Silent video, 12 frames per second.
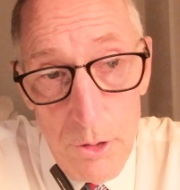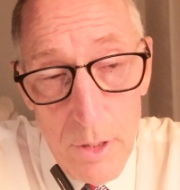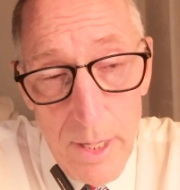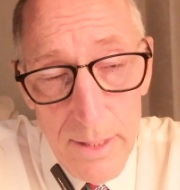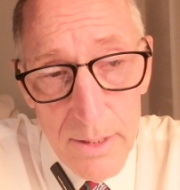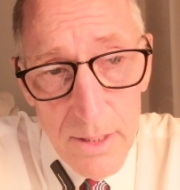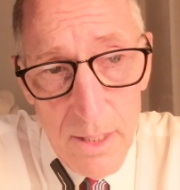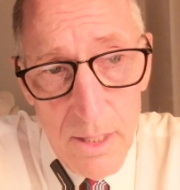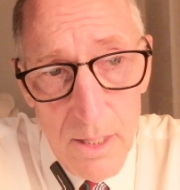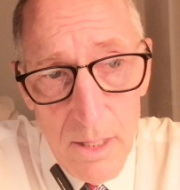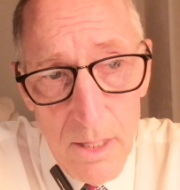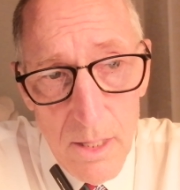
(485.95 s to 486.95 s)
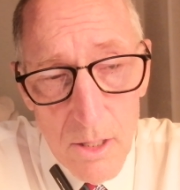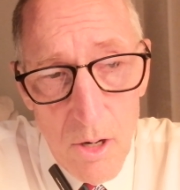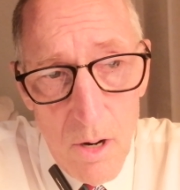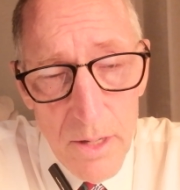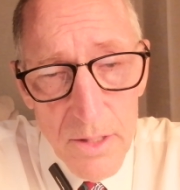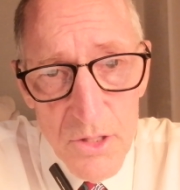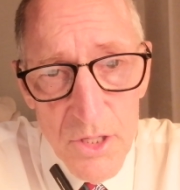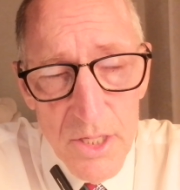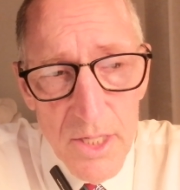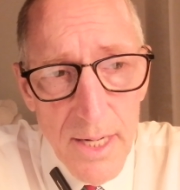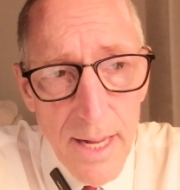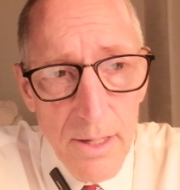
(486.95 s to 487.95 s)
got a car at
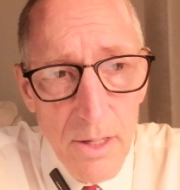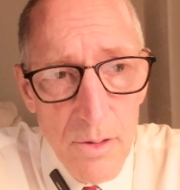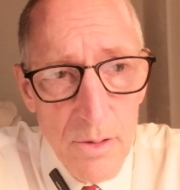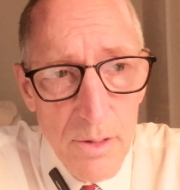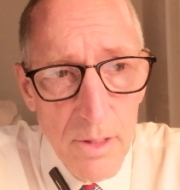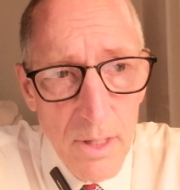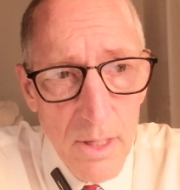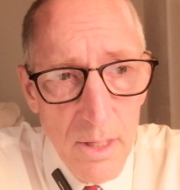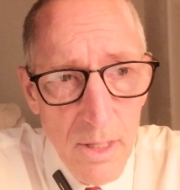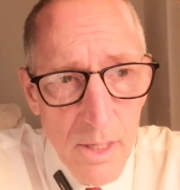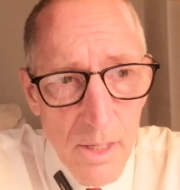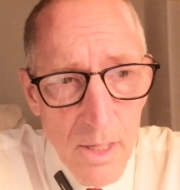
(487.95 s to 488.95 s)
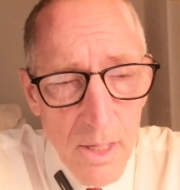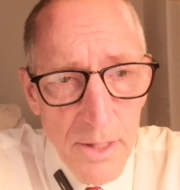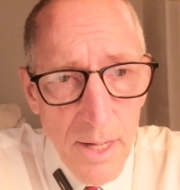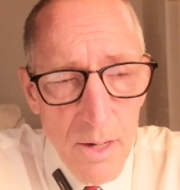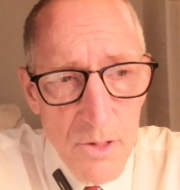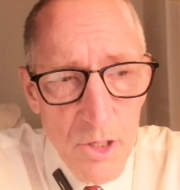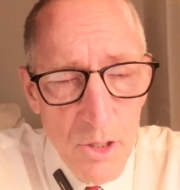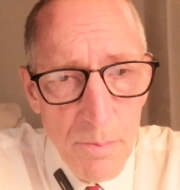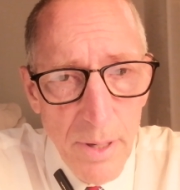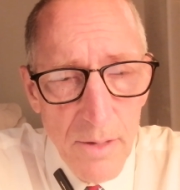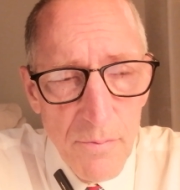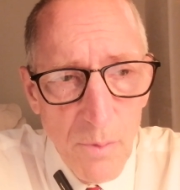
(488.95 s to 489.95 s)
$6,900 that you
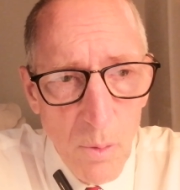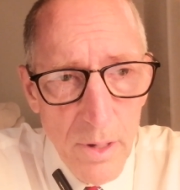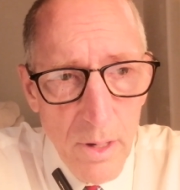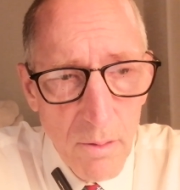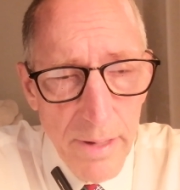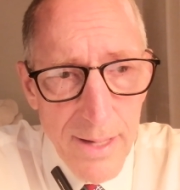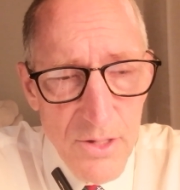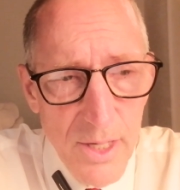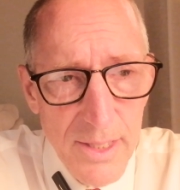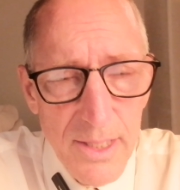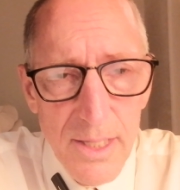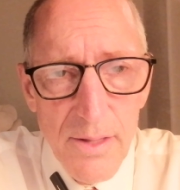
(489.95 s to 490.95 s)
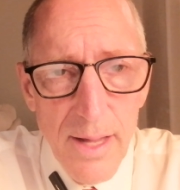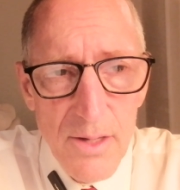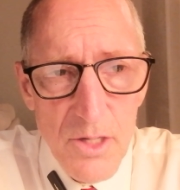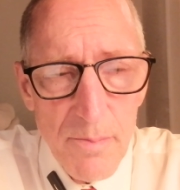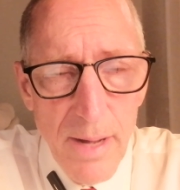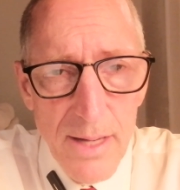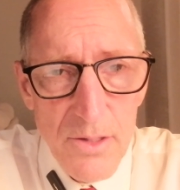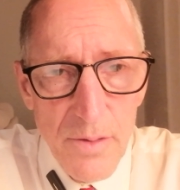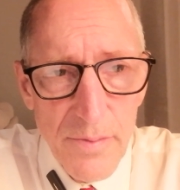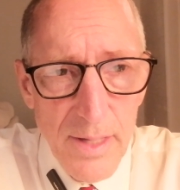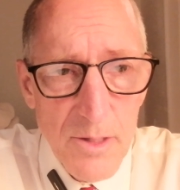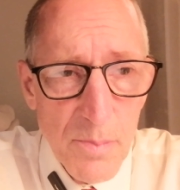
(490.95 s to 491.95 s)
paid for, and it only has 18,000 miles on
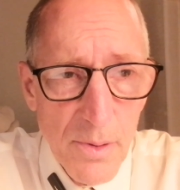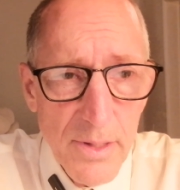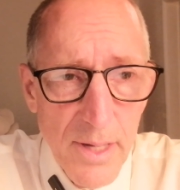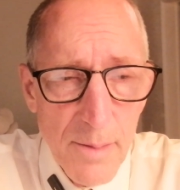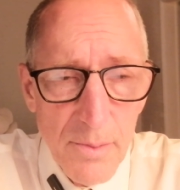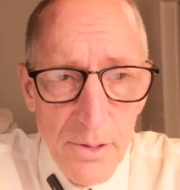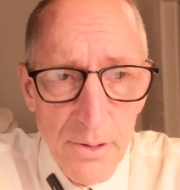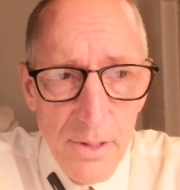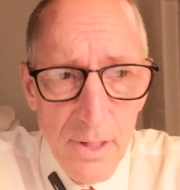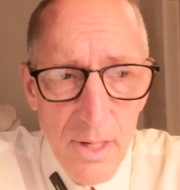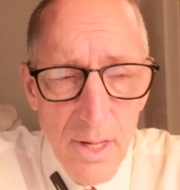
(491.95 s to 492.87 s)
it. That's pretty damn good.